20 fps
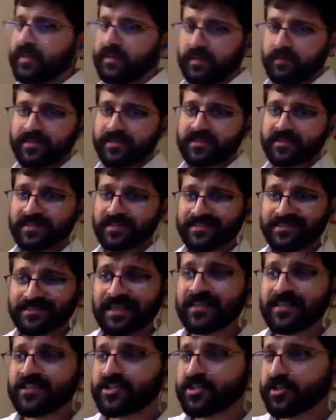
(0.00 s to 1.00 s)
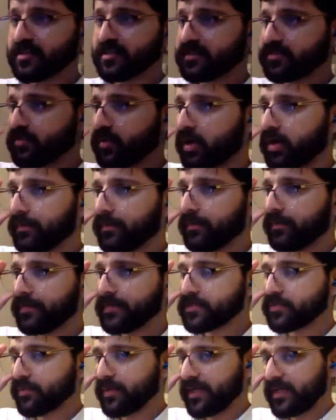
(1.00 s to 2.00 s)
There is a distinction as well
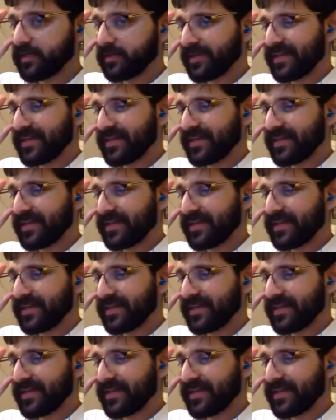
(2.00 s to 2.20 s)
between